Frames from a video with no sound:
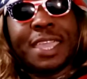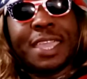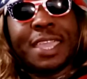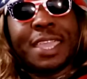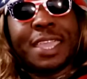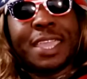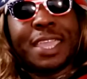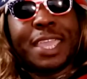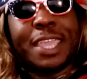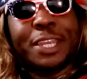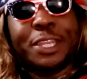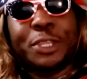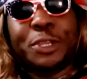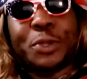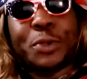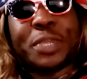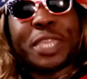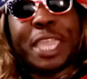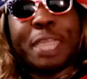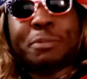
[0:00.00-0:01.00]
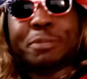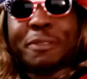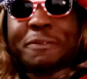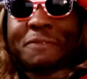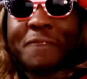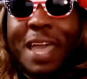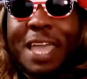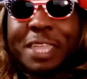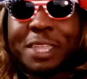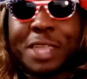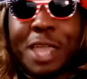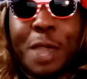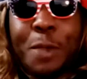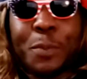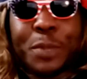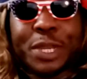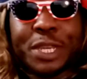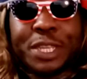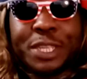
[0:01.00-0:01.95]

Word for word: and, and you know keep the fight going.